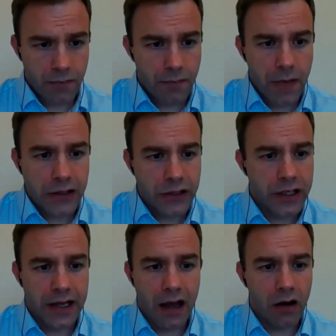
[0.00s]

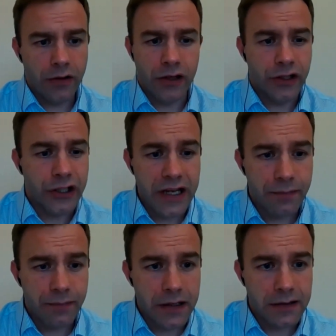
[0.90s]
mentioning your
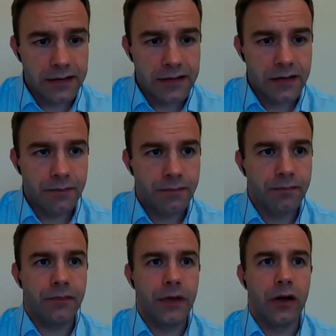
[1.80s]
achievements.
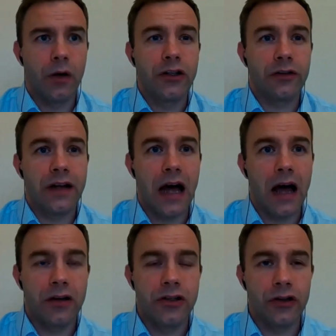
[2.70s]
You know, it doesn't
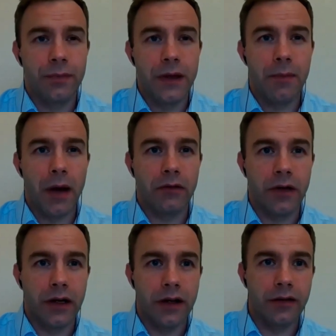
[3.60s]
have to just be about
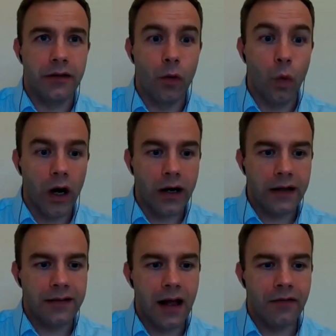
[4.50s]
kind of the work
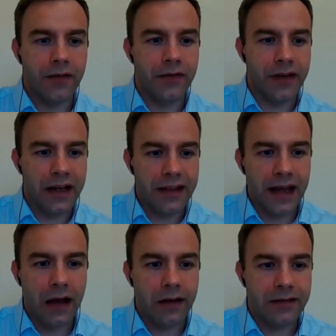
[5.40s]
itself. If there's anything
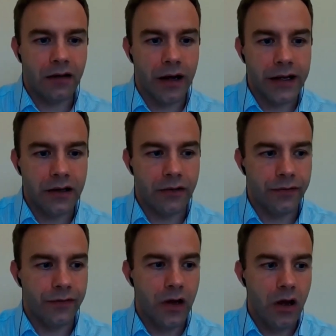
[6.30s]
outside of
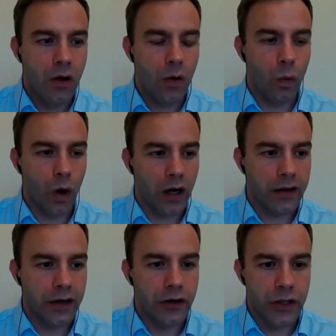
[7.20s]
work
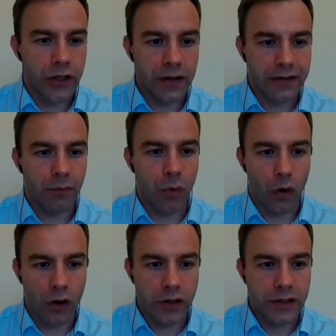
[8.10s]
that you're doing that's
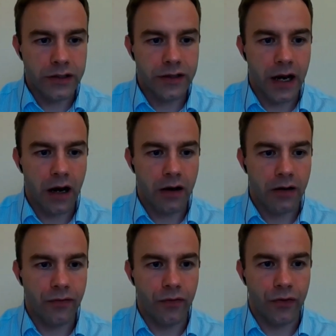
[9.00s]
important there
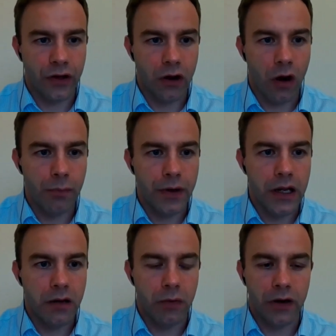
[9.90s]
for the
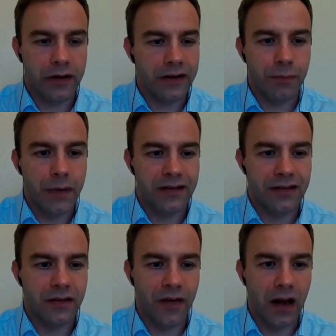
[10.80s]
company, whether that's
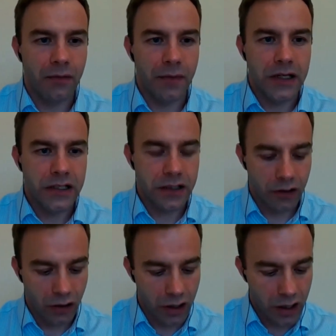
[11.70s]
business development
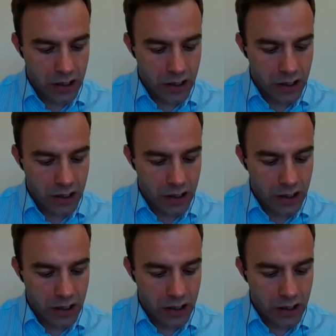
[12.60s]
or